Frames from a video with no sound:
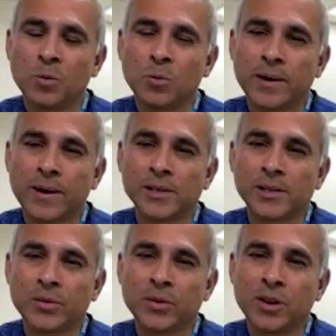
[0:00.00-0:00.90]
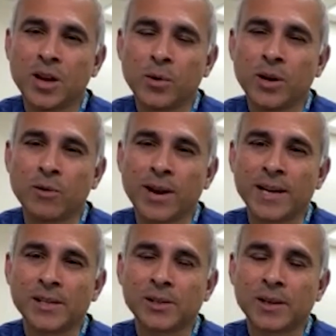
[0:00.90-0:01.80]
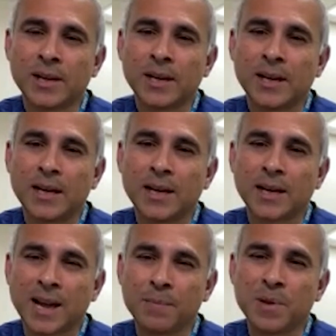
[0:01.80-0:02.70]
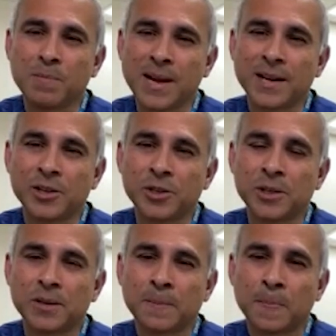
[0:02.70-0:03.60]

whereas the lower grades can be managed